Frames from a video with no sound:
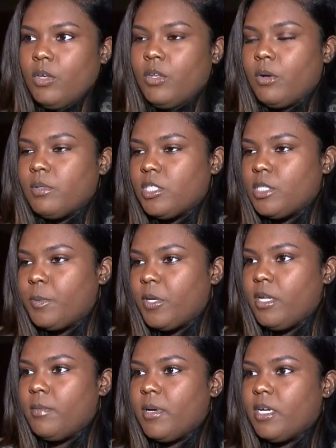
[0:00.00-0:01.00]
you know, was just
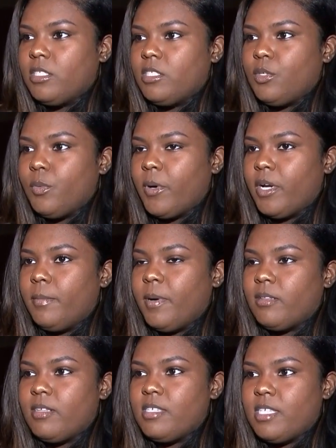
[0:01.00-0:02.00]
pretty much worried
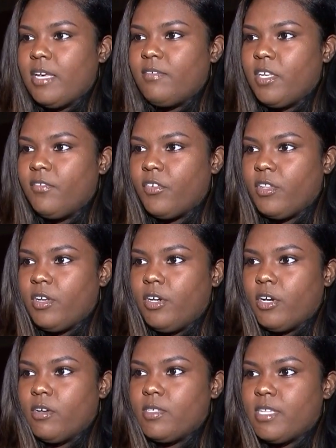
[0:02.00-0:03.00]
about the safety for the
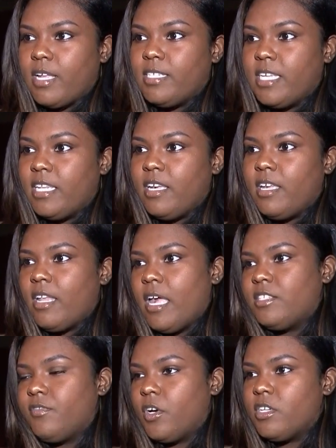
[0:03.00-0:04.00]
girls that did it
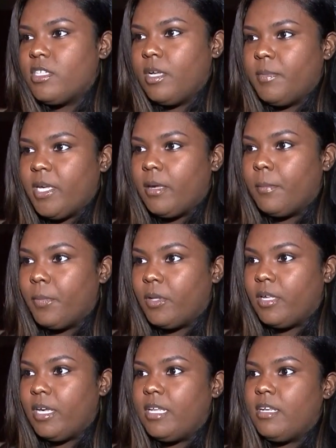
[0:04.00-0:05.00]
as far as them getting
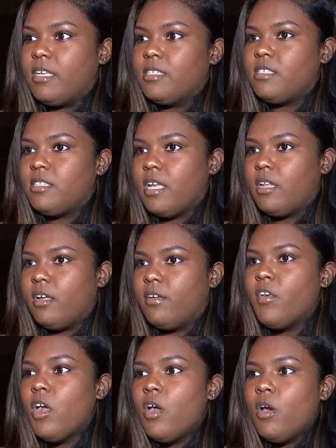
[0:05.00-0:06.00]
bullied instead
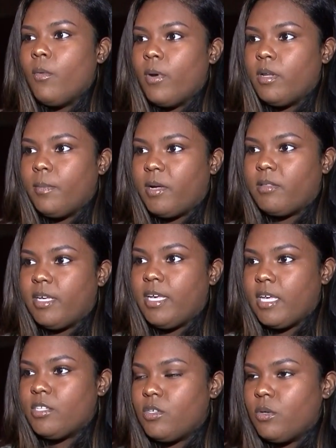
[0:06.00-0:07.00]
of worrying about the
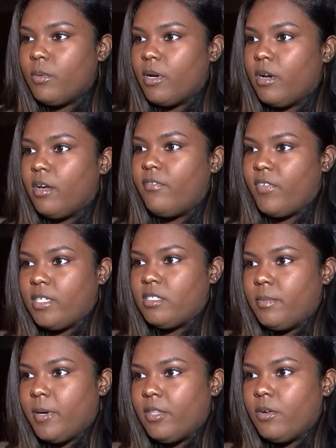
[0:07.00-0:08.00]
kids who were
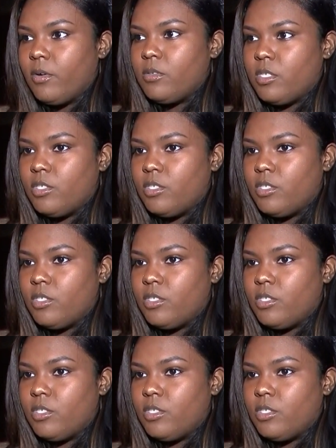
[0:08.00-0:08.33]
affected by the whole